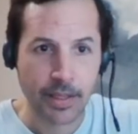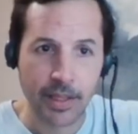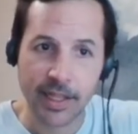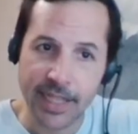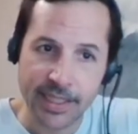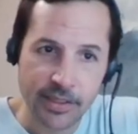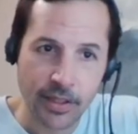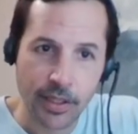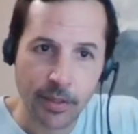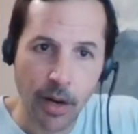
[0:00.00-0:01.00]
And then it takes us
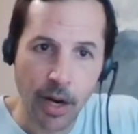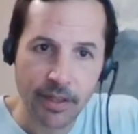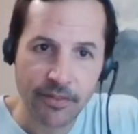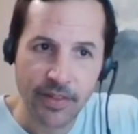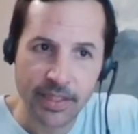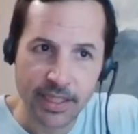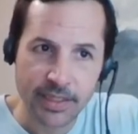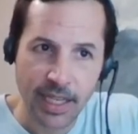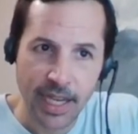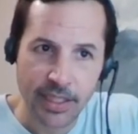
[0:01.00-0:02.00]
to the Department of
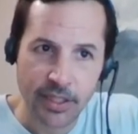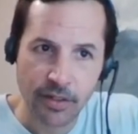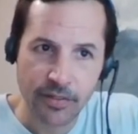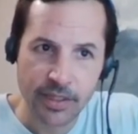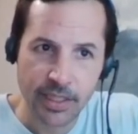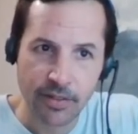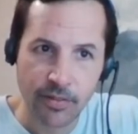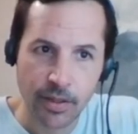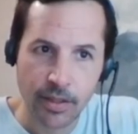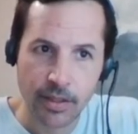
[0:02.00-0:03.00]
Physics at the University
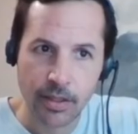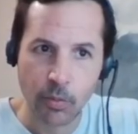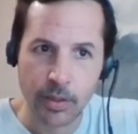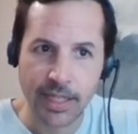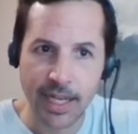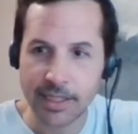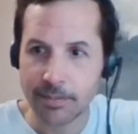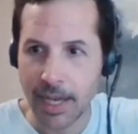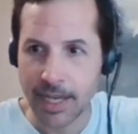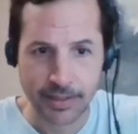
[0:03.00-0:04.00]
of
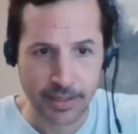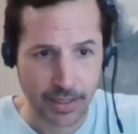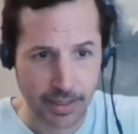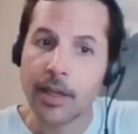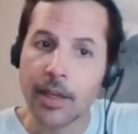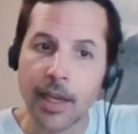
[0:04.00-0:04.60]
Wisconsin-Madison.